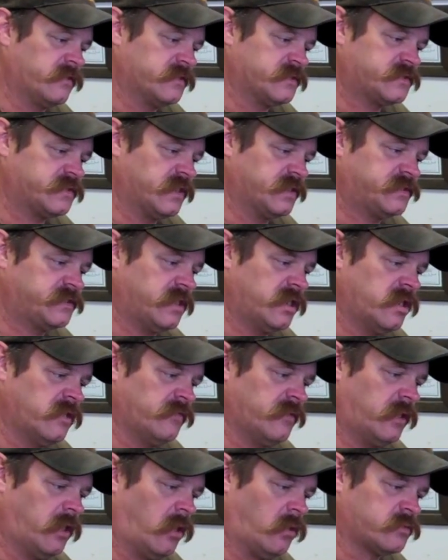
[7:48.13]
that sits here
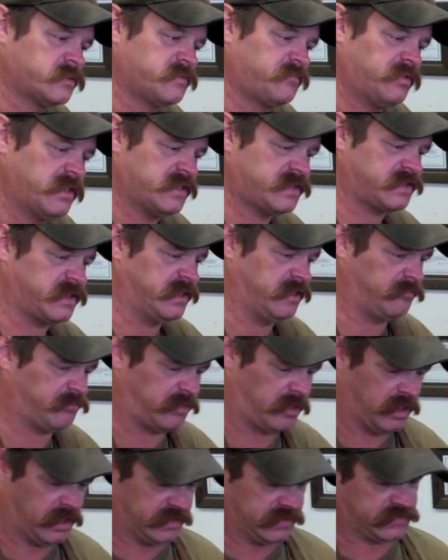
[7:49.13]
that holds the piston in
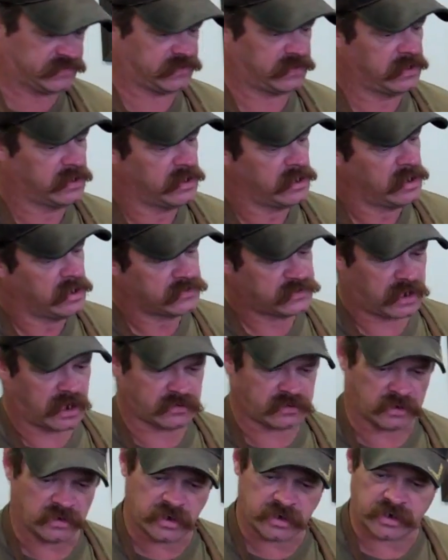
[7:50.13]
place. So I
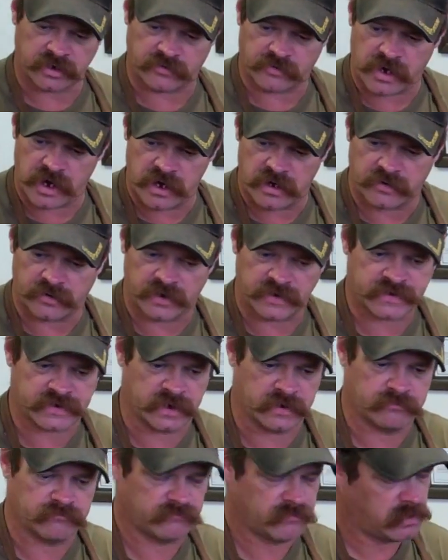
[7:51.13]
got to looking around, I
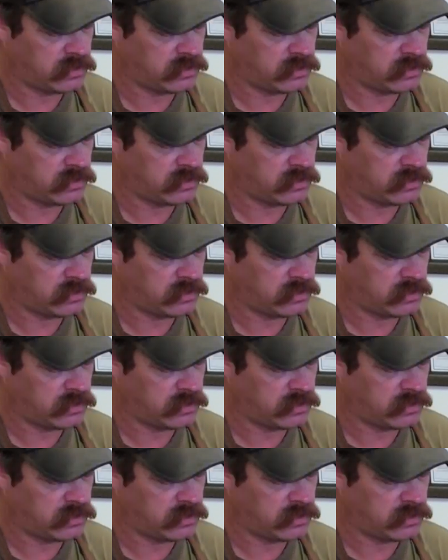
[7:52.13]
said,